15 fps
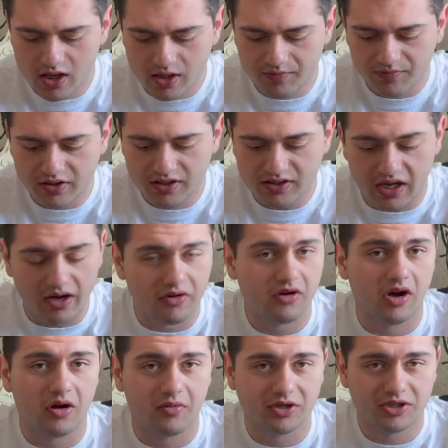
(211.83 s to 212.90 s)
because I don't know
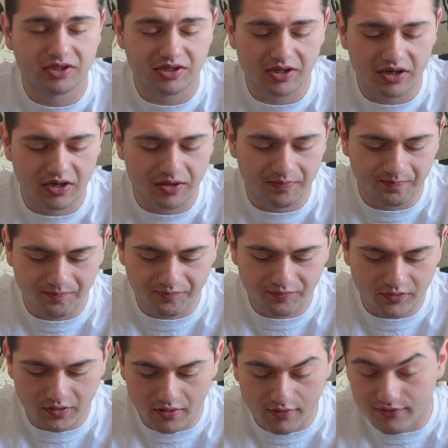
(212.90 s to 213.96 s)
how much it's gonna
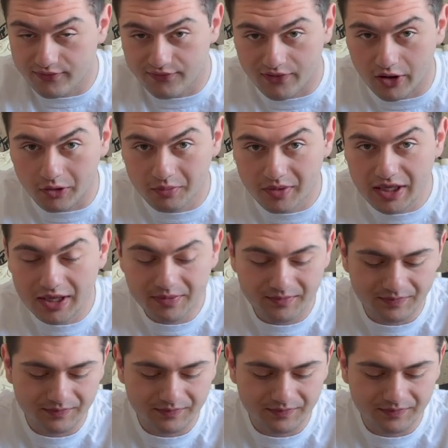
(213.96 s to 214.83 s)
fill me